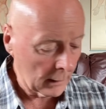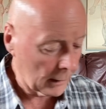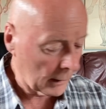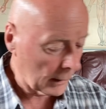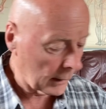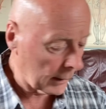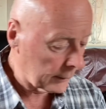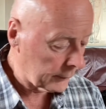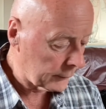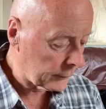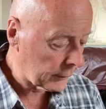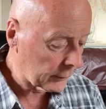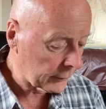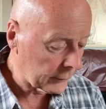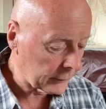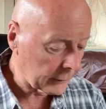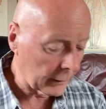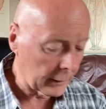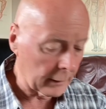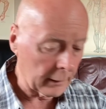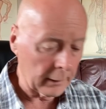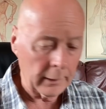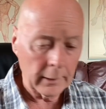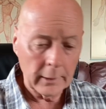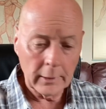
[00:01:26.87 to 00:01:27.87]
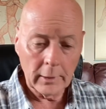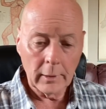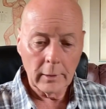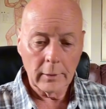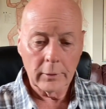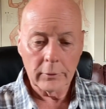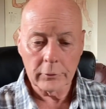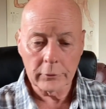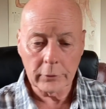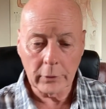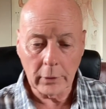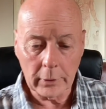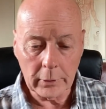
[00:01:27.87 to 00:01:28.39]
And just to
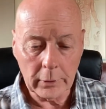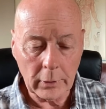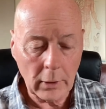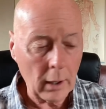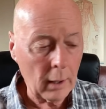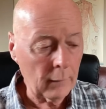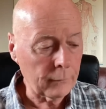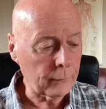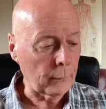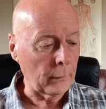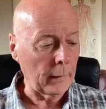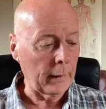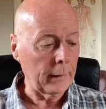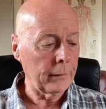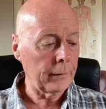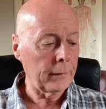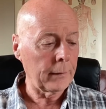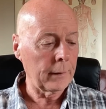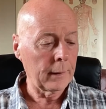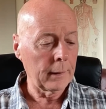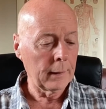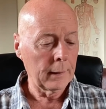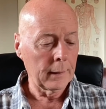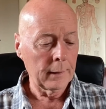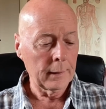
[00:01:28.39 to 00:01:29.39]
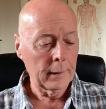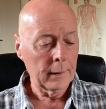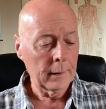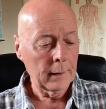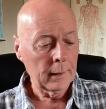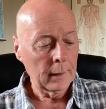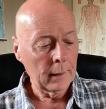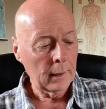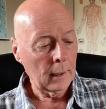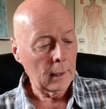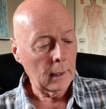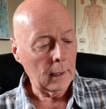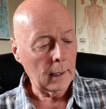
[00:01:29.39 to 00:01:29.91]
start off with,
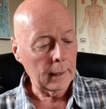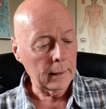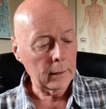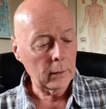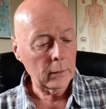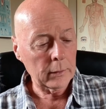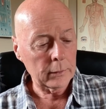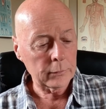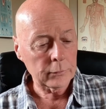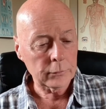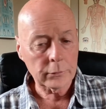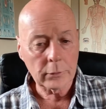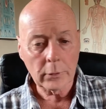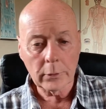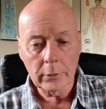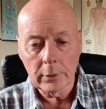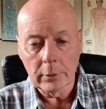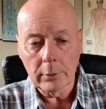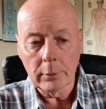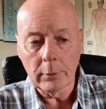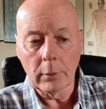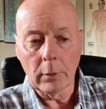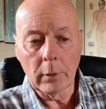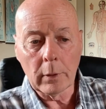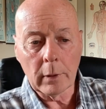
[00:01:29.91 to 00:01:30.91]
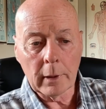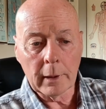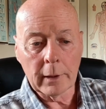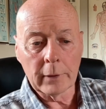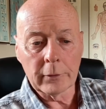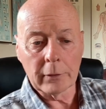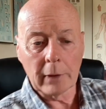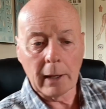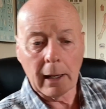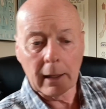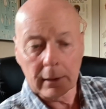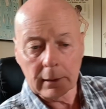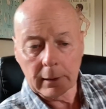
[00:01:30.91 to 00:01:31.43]
I'm going to show you
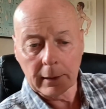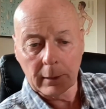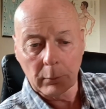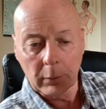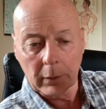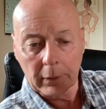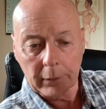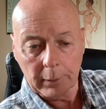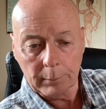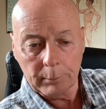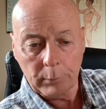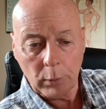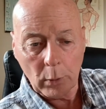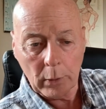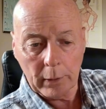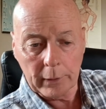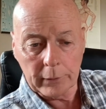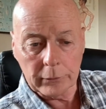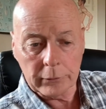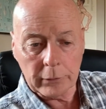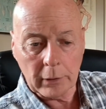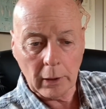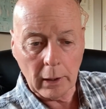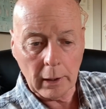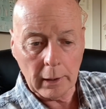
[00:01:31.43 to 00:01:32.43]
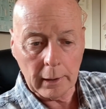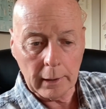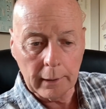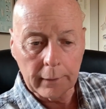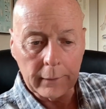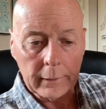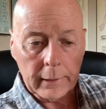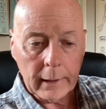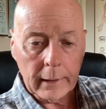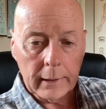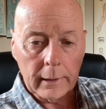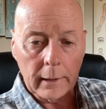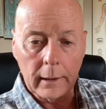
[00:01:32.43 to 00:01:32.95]
exactly where the points are,
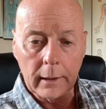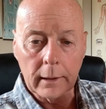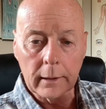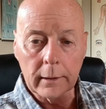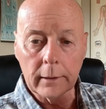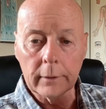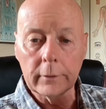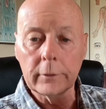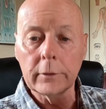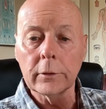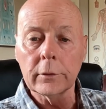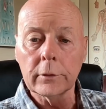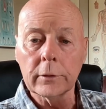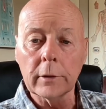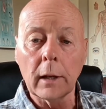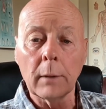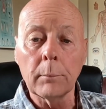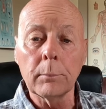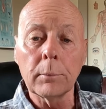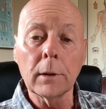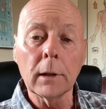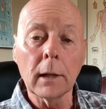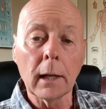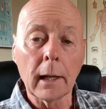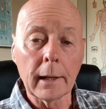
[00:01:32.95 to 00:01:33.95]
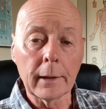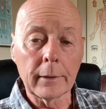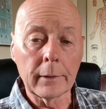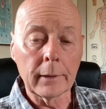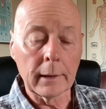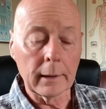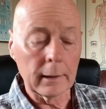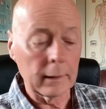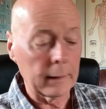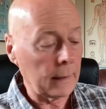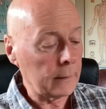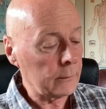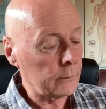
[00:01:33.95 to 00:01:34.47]
and then I'm going to just apply
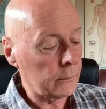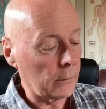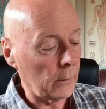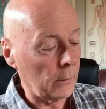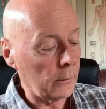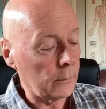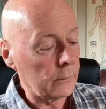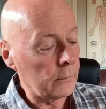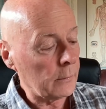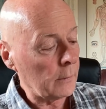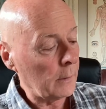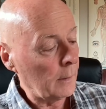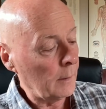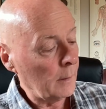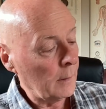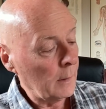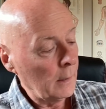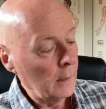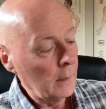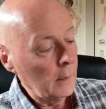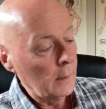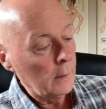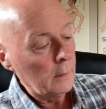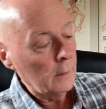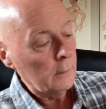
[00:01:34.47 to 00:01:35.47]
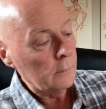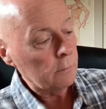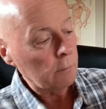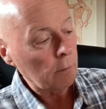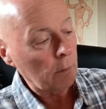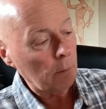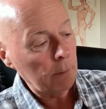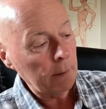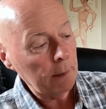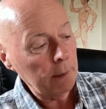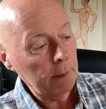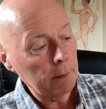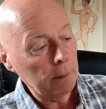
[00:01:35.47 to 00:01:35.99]
the electrodes.
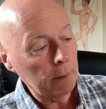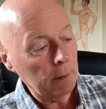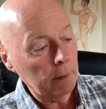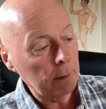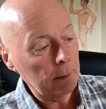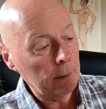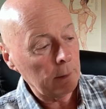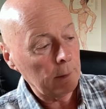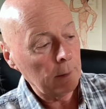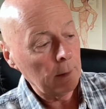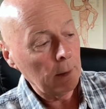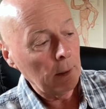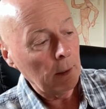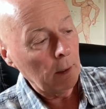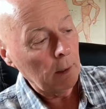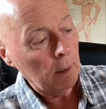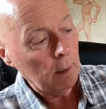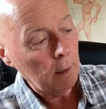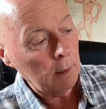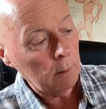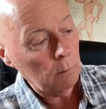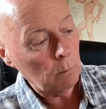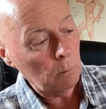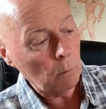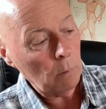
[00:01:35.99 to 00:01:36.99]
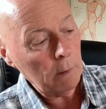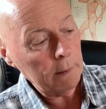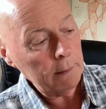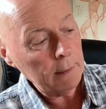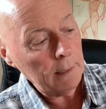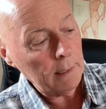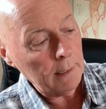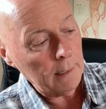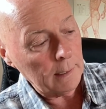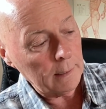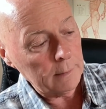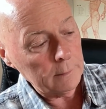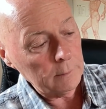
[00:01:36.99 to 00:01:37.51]
So here, on one
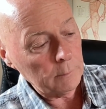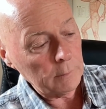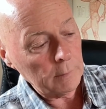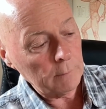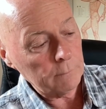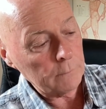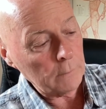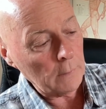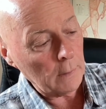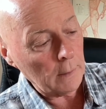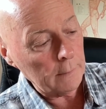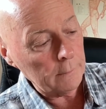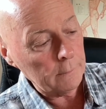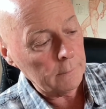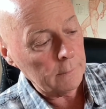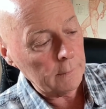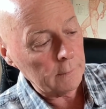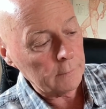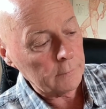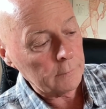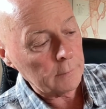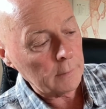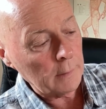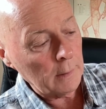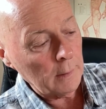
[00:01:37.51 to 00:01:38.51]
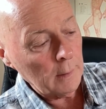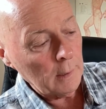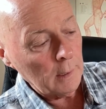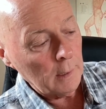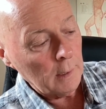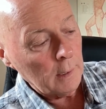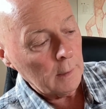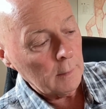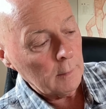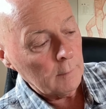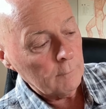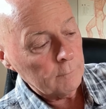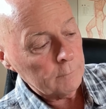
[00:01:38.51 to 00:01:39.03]
hand, we've got this,
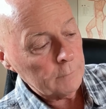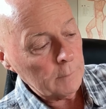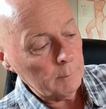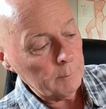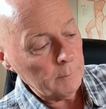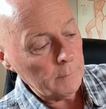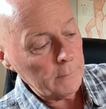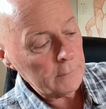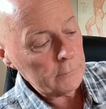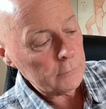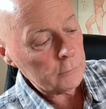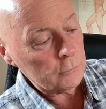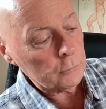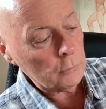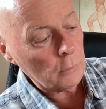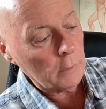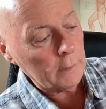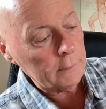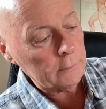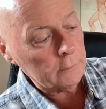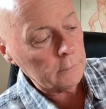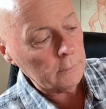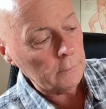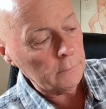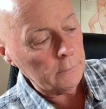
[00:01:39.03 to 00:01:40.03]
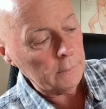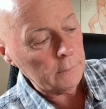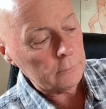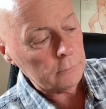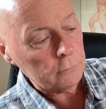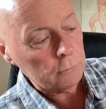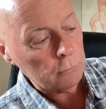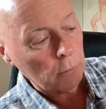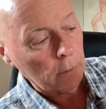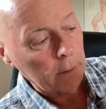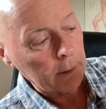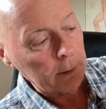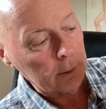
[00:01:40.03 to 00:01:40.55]
from this joint to this
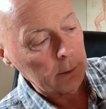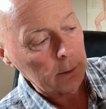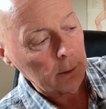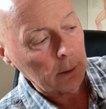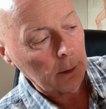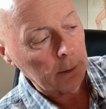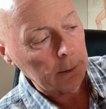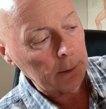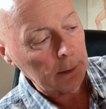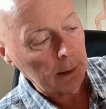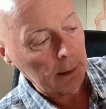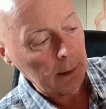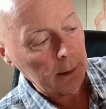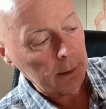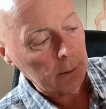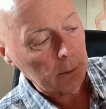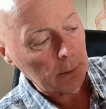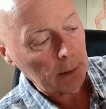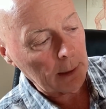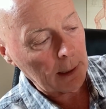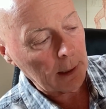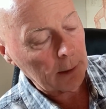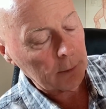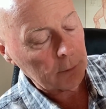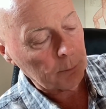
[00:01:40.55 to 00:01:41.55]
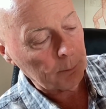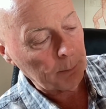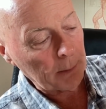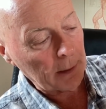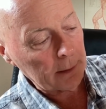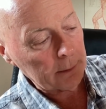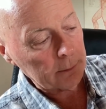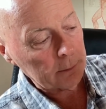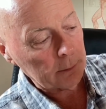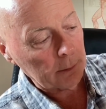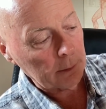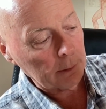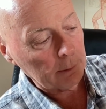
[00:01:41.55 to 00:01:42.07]
joint, on the inner
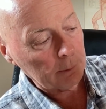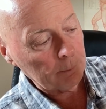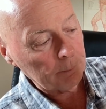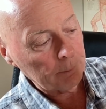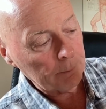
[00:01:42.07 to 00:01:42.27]
aspect